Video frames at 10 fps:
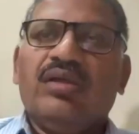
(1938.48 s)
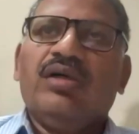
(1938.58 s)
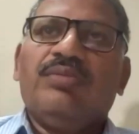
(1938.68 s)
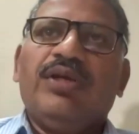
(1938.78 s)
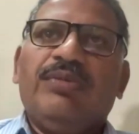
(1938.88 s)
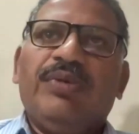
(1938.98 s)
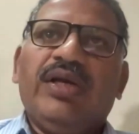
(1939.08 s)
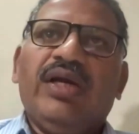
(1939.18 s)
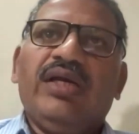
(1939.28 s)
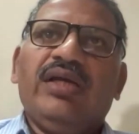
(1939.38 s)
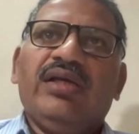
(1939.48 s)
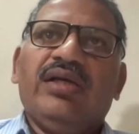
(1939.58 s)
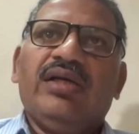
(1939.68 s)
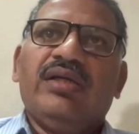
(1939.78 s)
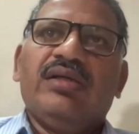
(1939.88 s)
uh, PPI
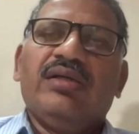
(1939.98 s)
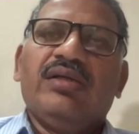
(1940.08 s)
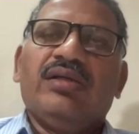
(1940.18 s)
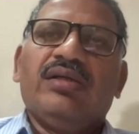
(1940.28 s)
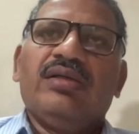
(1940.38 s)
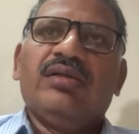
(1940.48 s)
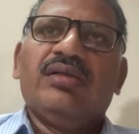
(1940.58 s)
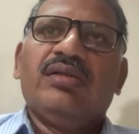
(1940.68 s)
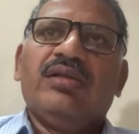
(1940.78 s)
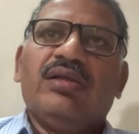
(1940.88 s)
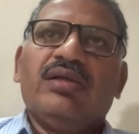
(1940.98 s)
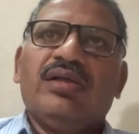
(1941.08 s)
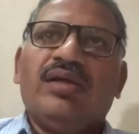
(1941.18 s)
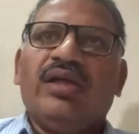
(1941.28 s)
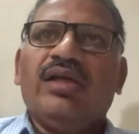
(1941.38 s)
and uh,
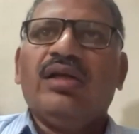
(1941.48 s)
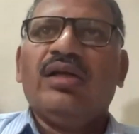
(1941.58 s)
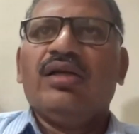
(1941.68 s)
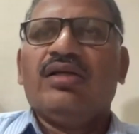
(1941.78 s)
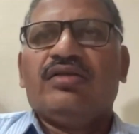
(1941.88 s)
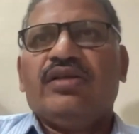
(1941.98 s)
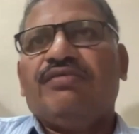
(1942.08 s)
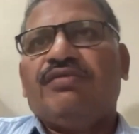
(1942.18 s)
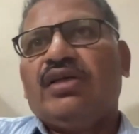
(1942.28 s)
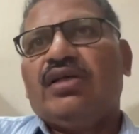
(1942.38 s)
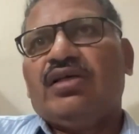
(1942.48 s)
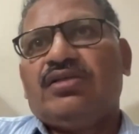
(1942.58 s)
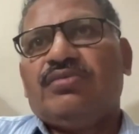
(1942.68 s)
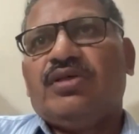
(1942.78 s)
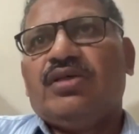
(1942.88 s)
the renal safety
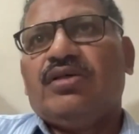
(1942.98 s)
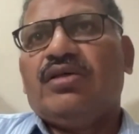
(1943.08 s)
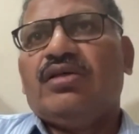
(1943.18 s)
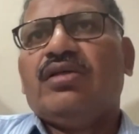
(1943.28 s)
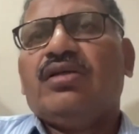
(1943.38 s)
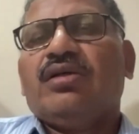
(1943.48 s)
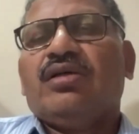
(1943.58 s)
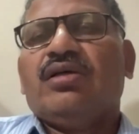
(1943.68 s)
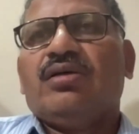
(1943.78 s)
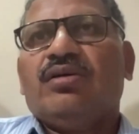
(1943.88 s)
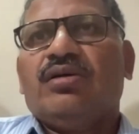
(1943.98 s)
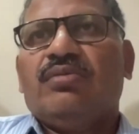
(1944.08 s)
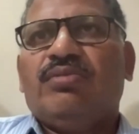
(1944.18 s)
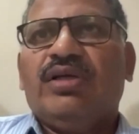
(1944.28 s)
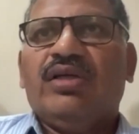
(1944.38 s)
has uh, uh
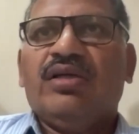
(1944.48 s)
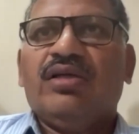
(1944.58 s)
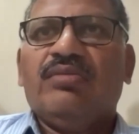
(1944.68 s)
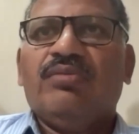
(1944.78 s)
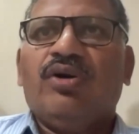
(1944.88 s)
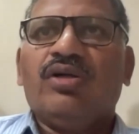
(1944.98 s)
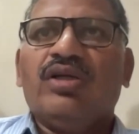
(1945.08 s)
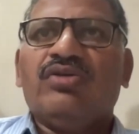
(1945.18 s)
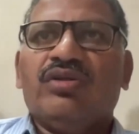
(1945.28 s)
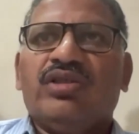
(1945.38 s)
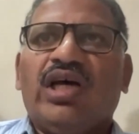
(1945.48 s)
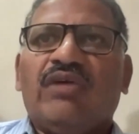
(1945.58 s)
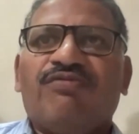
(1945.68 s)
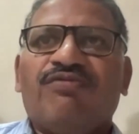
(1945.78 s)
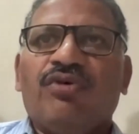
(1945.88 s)
been uh, brought into a
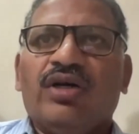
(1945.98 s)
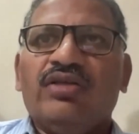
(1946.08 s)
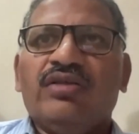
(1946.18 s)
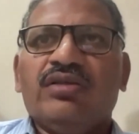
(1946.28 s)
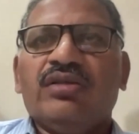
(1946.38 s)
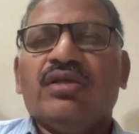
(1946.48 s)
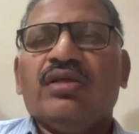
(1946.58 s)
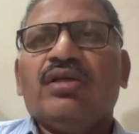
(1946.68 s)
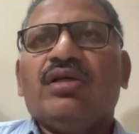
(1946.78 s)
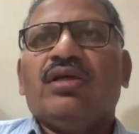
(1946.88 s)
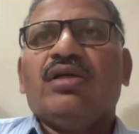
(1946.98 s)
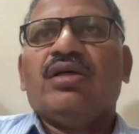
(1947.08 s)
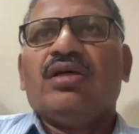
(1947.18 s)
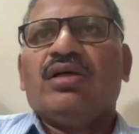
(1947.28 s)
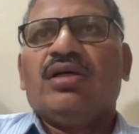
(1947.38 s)
sharp focus
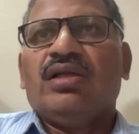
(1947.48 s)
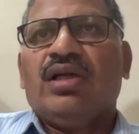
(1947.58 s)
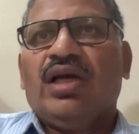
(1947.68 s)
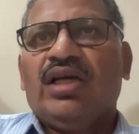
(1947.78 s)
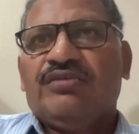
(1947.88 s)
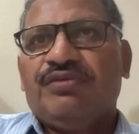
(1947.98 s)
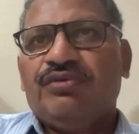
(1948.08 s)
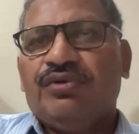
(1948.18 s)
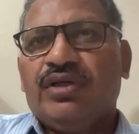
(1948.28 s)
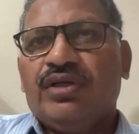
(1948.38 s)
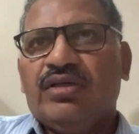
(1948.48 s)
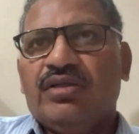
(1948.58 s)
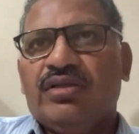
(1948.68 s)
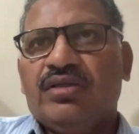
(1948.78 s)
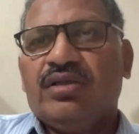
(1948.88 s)
uh, in the last few
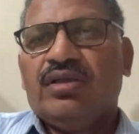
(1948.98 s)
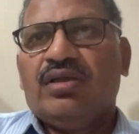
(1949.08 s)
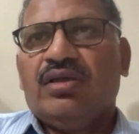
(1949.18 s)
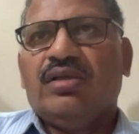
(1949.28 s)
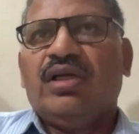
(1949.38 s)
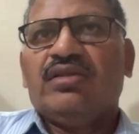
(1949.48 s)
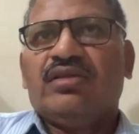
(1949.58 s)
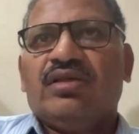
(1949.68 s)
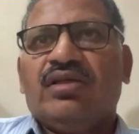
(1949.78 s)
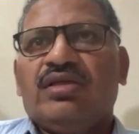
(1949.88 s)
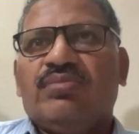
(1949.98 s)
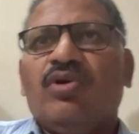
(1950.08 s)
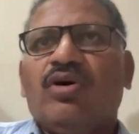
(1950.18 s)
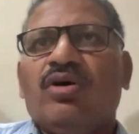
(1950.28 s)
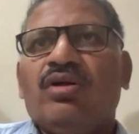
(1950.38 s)
years. There is a
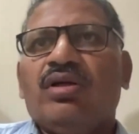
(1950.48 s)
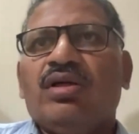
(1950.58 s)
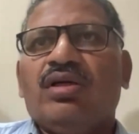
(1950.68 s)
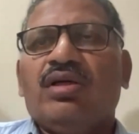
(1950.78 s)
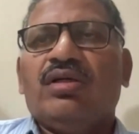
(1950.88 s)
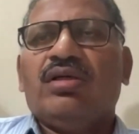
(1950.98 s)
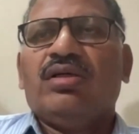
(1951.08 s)
small